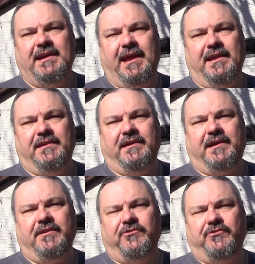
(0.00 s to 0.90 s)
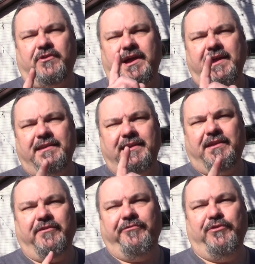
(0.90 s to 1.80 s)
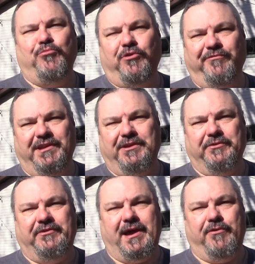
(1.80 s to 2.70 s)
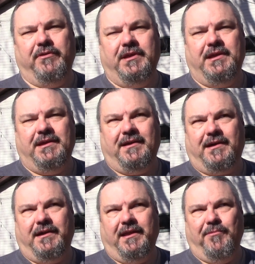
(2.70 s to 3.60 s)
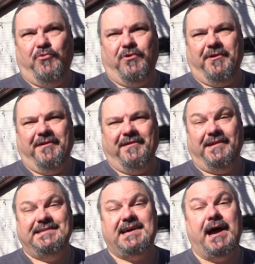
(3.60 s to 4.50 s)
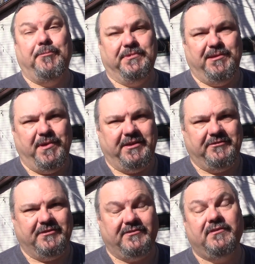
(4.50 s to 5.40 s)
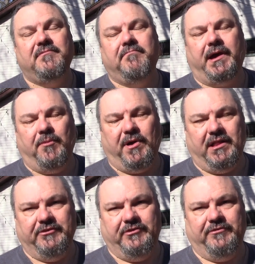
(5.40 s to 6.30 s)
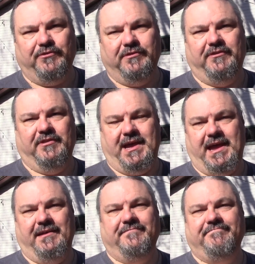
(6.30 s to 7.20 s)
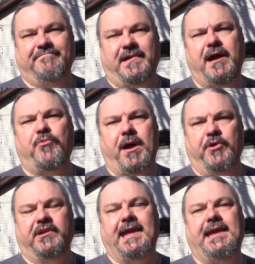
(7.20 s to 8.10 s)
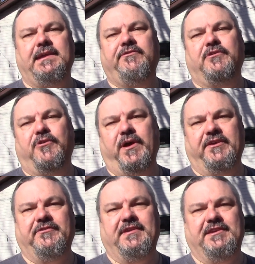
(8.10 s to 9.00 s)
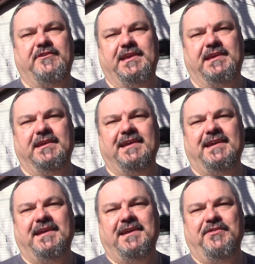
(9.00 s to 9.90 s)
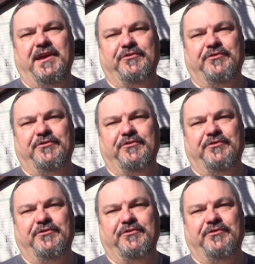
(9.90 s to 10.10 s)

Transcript: And I'll try and get a few more videos out on a more timely basis. My apologies for the delay. I'm Robert, KE0STT.